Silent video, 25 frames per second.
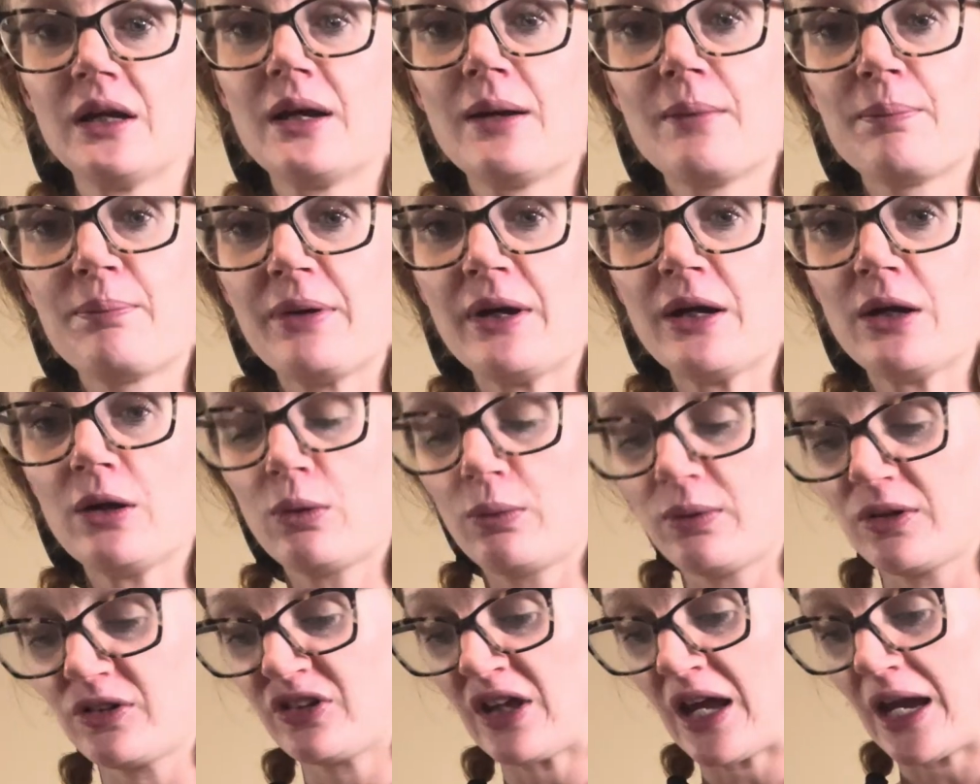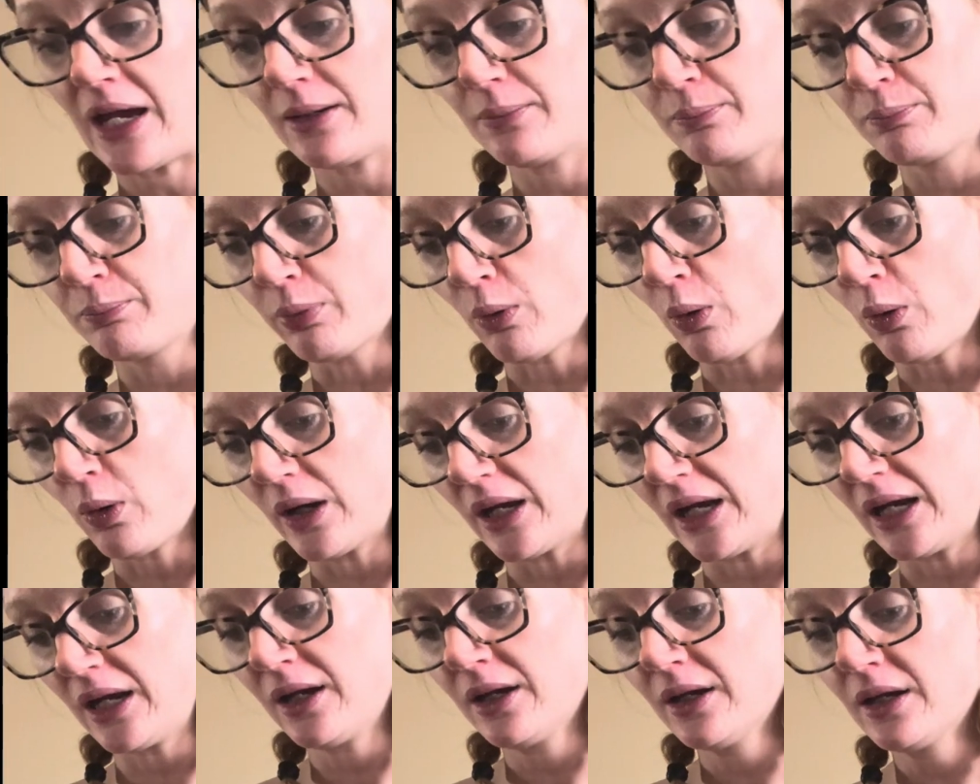Bill was head
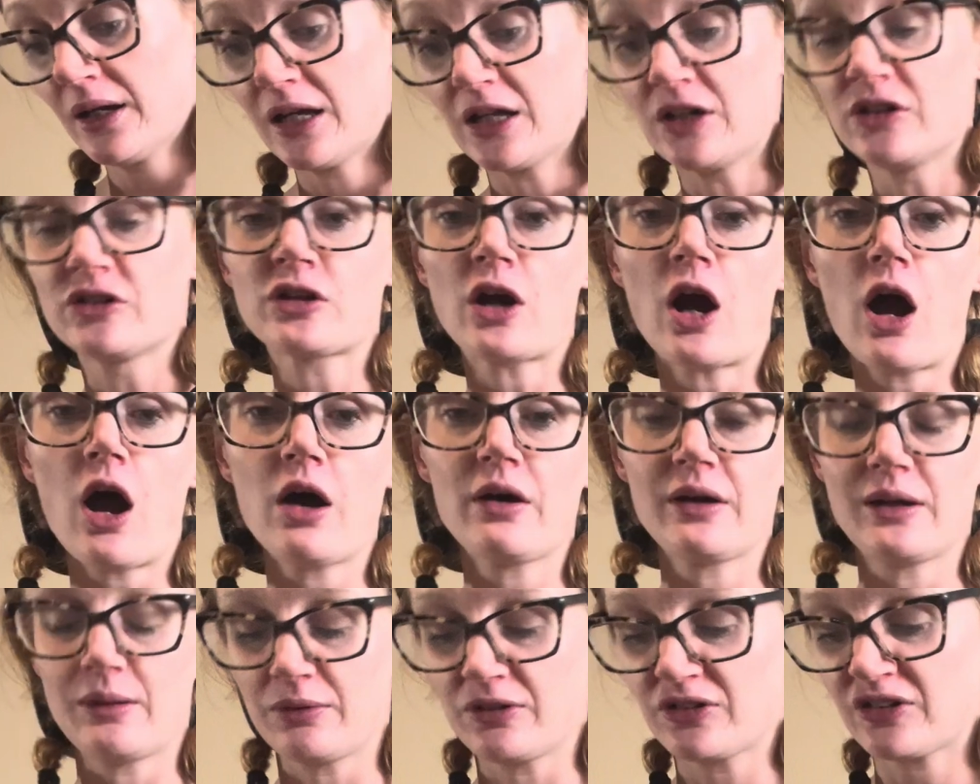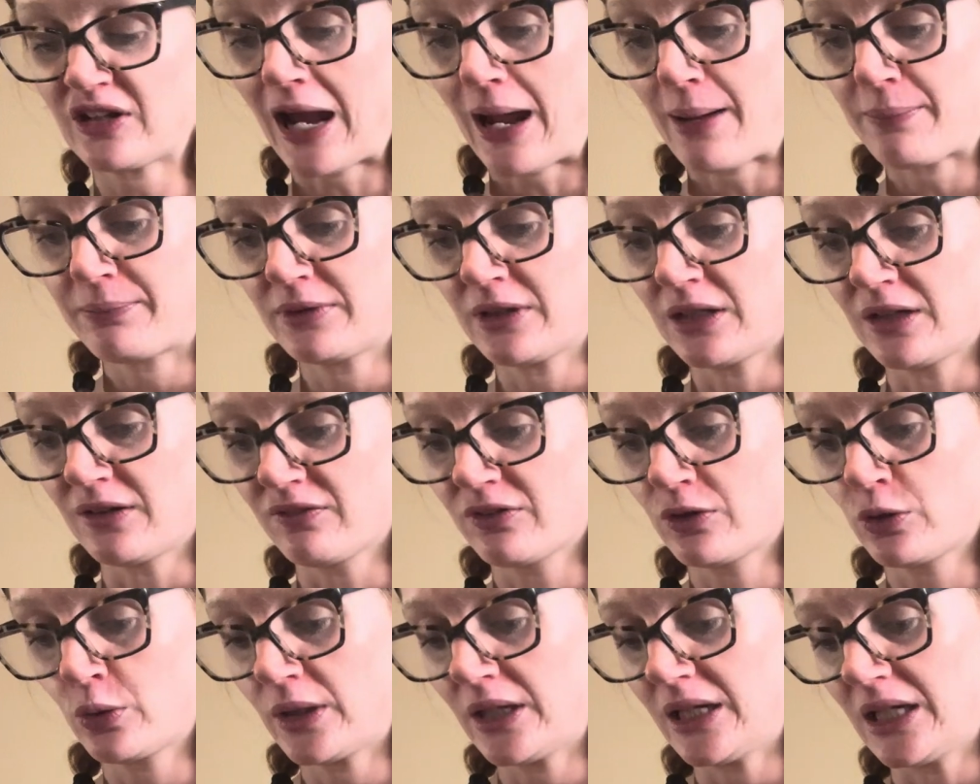boy, and Charlie was captain of
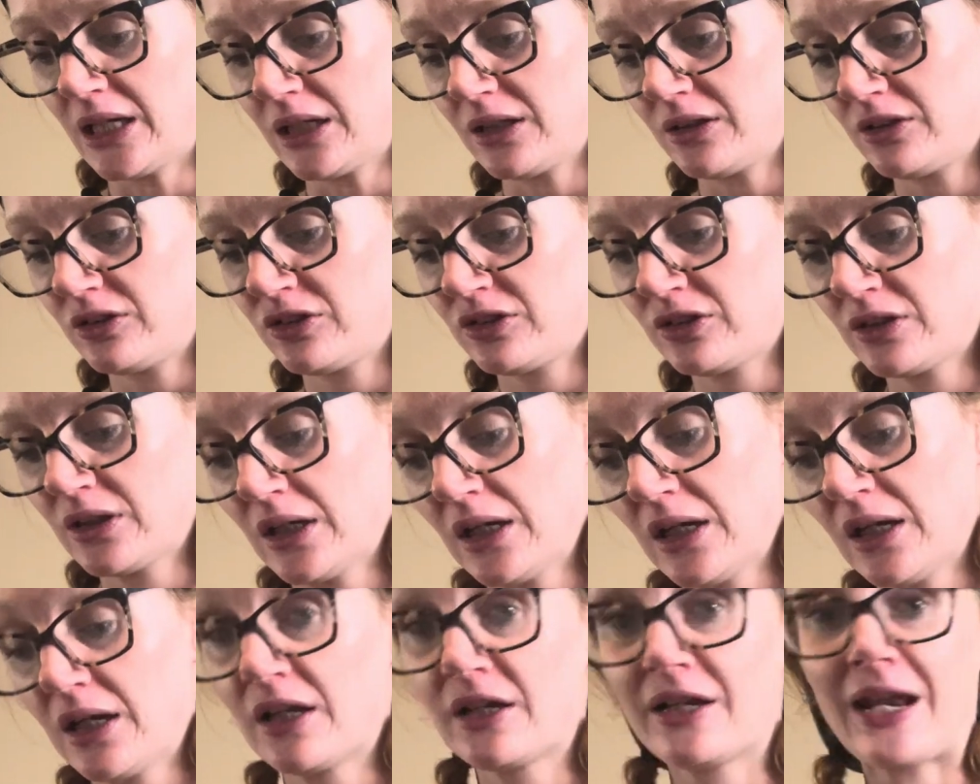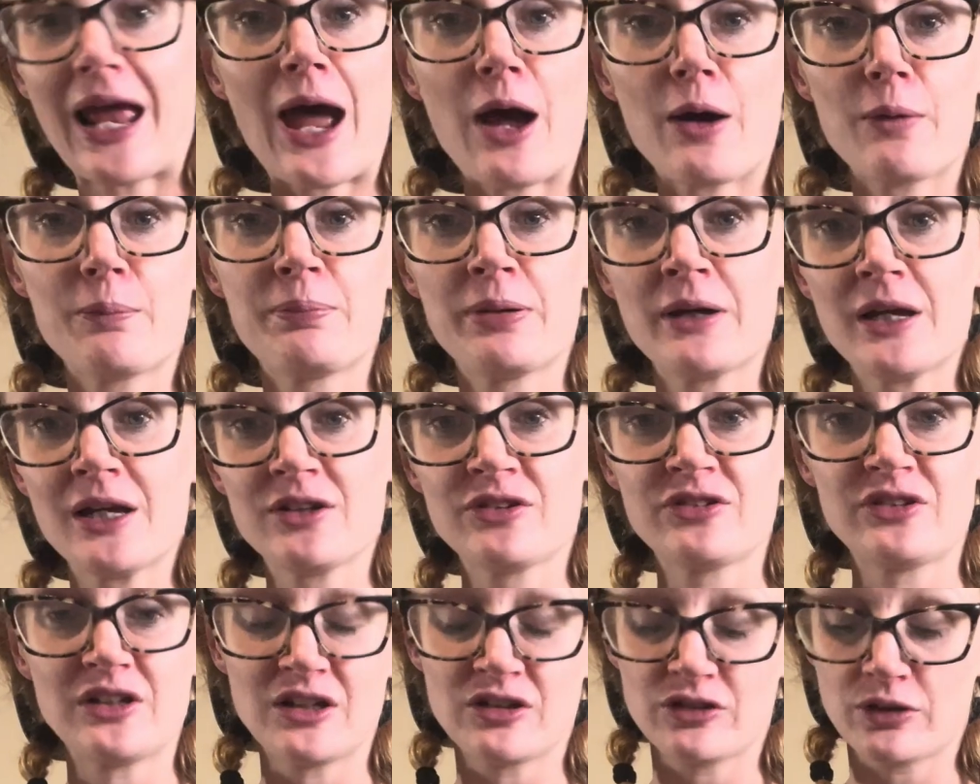Quidditch. Now
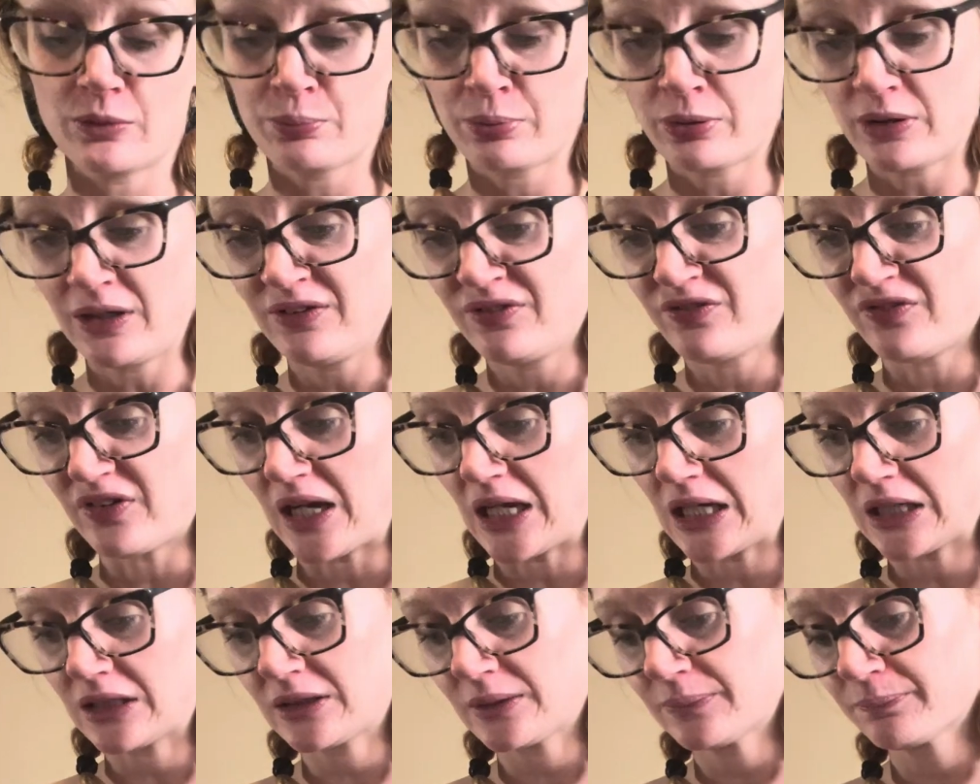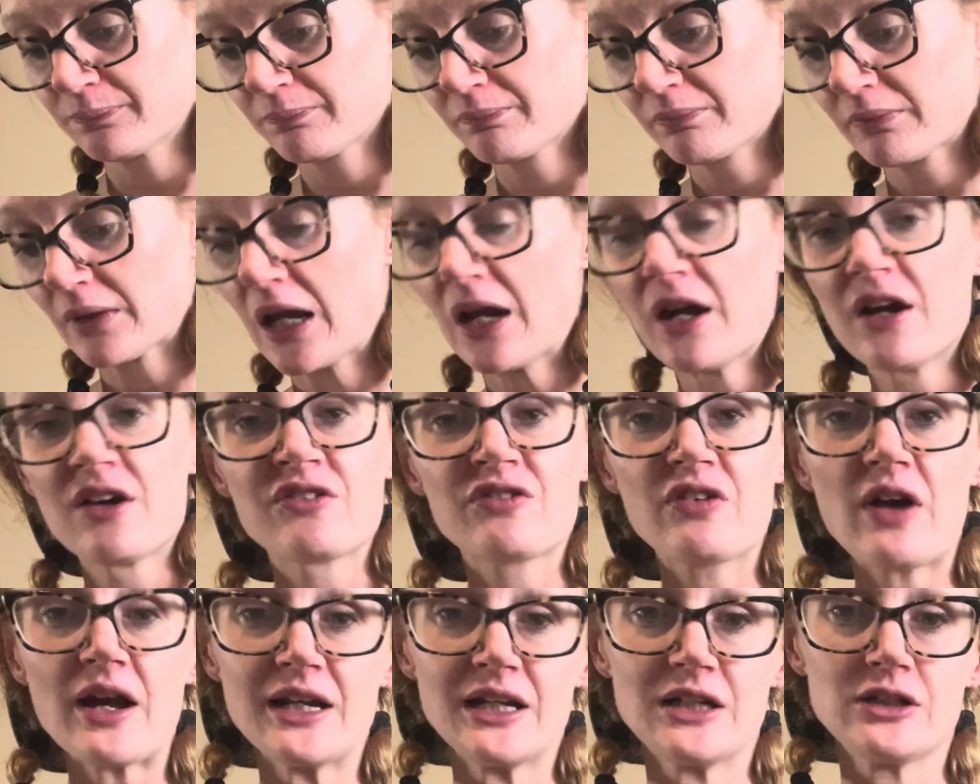Percy is a prefect.
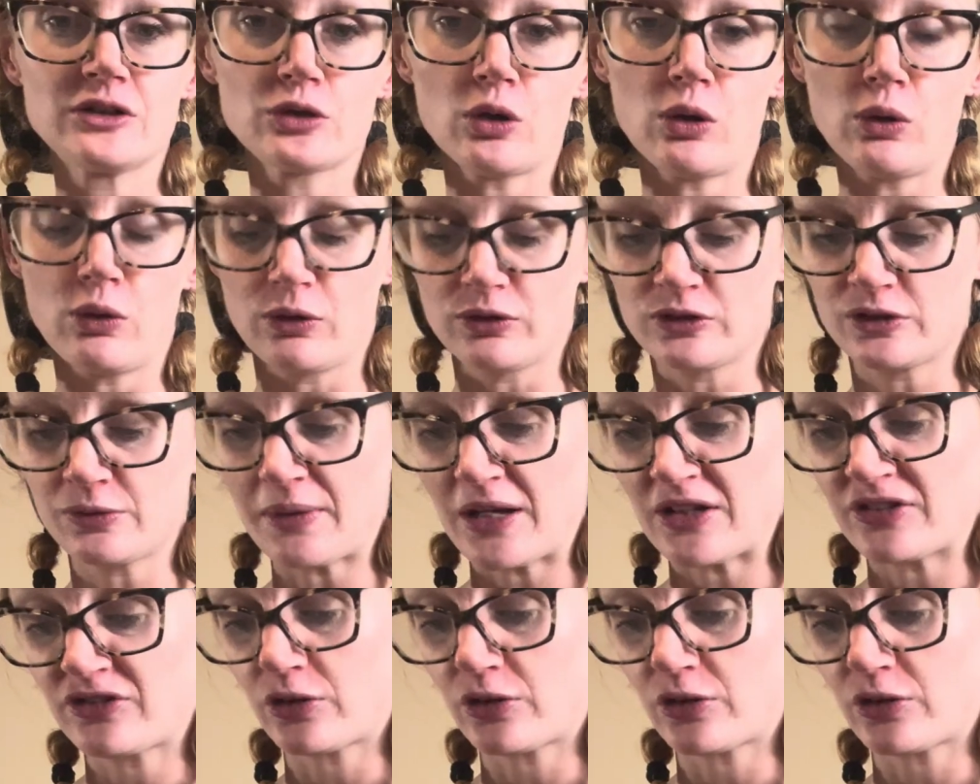Fred and George mess